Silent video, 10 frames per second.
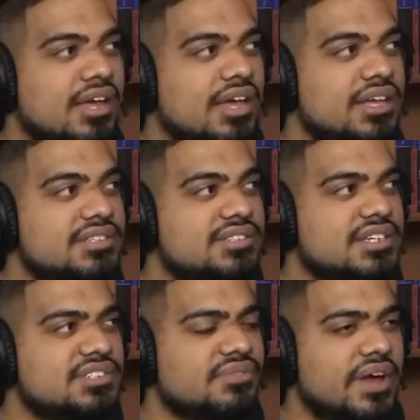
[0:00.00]
Is
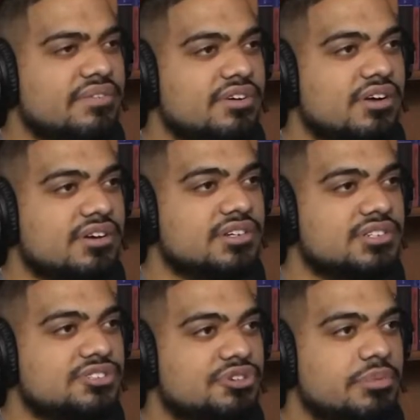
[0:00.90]
Survivor on a
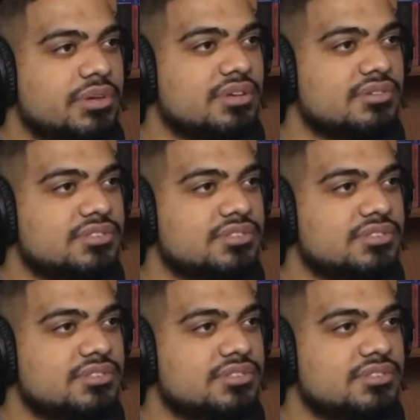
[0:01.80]
streaming